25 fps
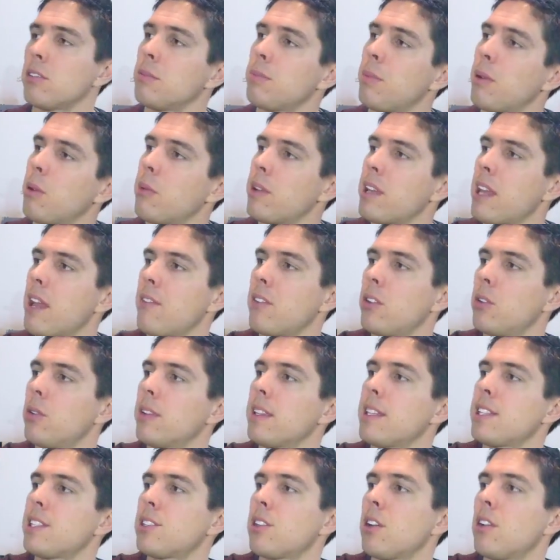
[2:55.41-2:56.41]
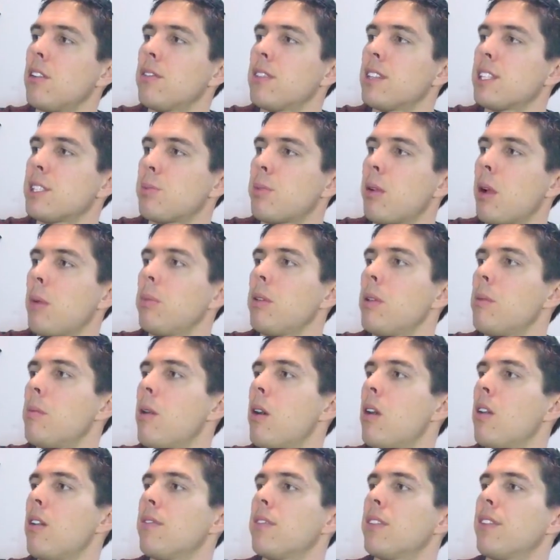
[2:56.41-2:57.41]
but we haven't really solved this problem
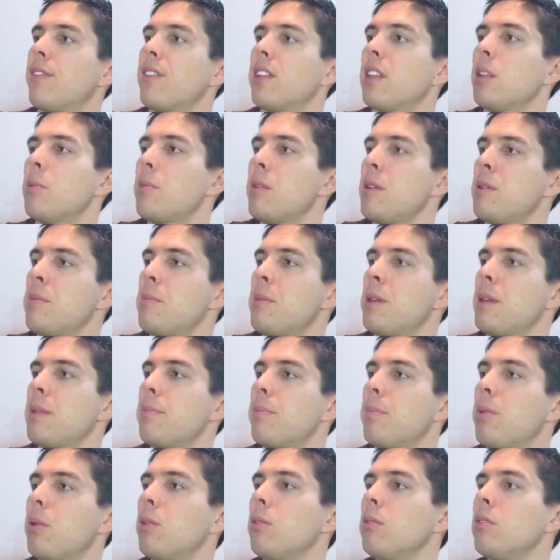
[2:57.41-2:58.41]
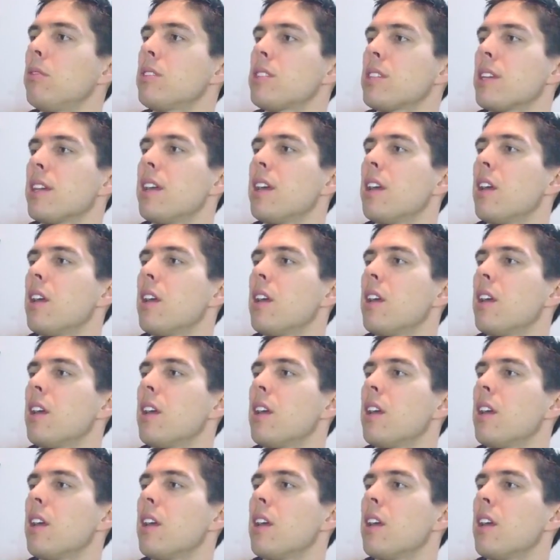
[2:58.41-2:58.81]
of the filament being pulled